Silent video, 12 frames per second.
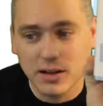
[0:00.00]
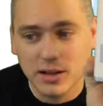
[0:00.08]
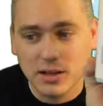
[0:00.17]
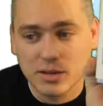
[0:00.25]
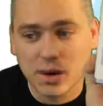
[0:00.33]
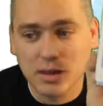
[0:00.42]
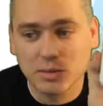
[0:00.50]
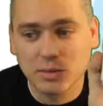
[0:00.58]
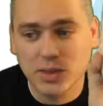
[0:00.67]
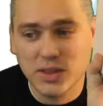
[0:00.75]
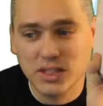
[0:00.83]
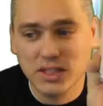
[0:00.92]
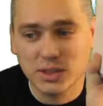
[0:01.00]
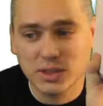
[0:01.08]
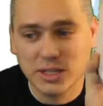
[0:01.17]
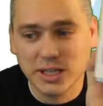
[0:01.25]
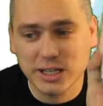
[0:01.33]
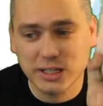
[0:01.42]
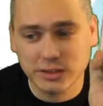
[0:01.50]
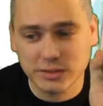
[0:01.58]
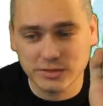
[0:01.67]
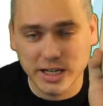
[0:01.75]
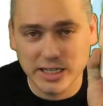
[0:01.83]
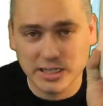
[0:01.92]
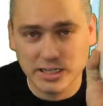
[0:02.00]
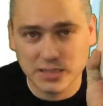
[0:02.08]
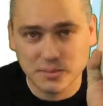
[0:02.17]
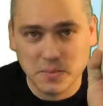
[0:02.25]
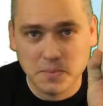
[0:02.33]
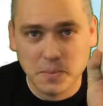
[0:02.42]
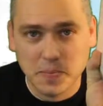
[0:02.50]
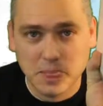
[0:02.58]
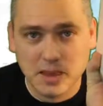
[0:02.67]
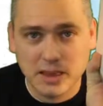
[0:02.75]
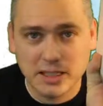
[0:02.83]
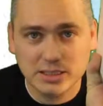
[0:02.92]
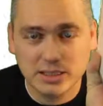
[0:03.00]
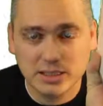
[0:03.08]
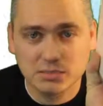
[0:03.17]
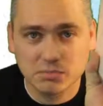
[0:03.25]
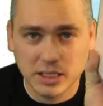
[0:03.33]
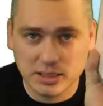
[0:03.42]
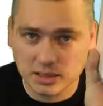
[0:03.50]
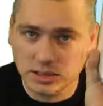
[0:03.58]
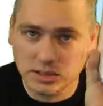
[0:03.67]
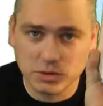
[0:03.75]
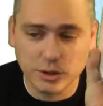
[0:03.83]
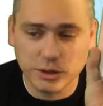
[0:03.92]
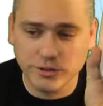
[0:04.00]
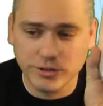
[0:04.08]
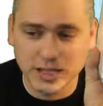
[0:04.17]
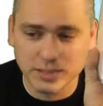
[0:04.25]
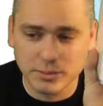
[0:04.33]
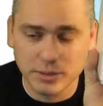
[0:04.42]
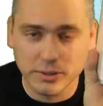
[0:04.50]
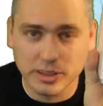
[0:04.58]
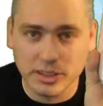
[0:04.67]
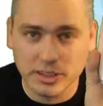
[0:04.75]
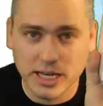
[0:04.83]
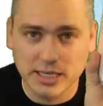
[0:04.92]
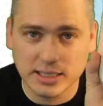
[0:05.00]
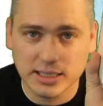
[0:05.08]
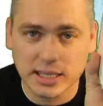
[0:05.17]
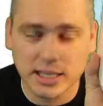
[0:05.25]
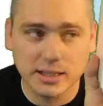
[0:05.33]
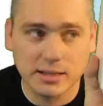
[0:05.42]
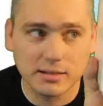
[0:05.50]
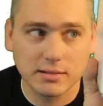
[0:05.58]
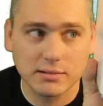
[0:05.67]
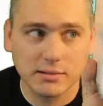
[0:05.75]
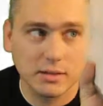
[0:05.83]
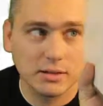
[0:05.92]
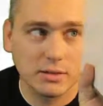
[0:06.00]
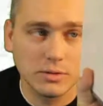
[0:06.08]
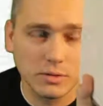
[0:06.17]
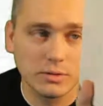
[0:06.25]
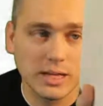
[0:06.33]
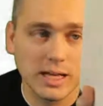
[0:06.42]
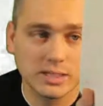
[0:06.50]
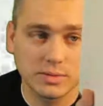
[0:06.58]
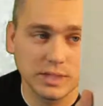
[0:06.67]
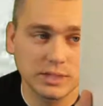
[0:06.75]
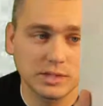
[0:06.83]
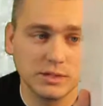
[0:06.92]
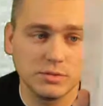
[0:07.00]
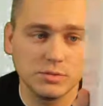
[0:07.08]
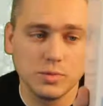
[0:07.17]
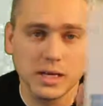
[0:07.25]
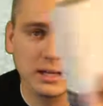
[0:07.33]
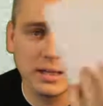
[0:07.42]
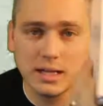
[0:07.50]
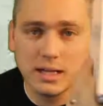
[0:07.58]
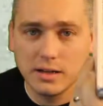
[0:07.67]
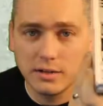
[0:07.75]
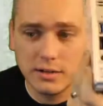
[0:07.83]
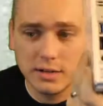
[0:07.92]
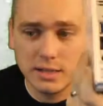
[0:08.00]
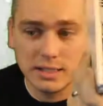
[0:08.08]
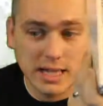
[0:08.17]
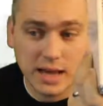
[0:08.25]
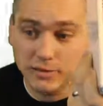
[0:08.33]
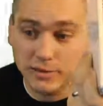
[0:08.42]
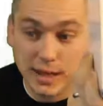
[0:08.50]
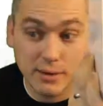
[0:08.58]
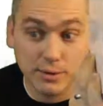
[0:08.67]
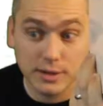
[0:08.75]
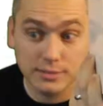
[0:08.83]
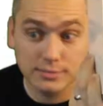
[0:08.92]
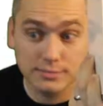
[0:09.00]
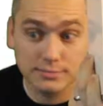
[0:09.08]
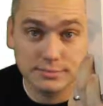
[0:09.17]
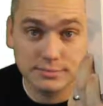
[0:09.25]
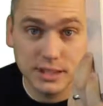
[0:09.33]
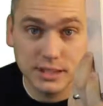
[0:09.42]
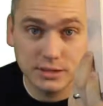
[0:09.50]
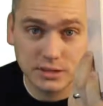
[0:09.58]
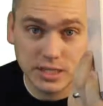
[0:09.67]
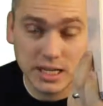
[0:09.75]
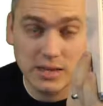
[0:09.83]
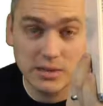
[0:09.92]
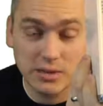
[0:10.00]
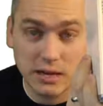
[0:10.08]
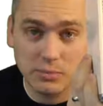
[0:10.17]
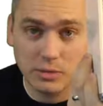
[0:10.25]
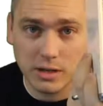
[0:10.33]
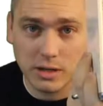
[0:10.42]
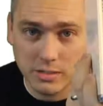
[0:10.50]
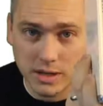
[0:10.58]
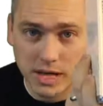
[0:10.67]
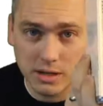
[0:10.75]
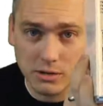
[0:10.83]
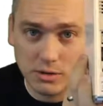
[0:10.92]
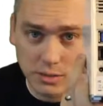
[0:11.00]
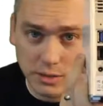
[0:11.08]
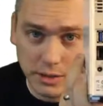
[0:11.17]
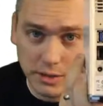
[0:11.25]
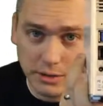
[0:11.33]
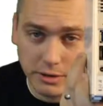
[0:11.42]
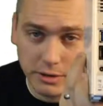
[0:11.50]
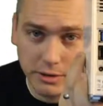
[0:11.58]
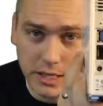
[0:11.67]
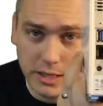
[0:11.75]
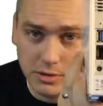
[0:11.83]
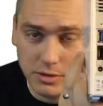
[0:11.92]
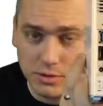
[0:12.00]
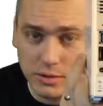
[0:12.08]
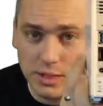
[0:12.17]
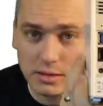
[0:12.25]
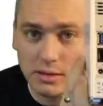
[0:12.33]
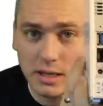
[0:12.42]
The problem with this particular device is it's going to store your files, and pretty much that's it, or that's what it's going to do well. It does have network. You know, there's an Ethernet port on the back. You can plug your internet into it.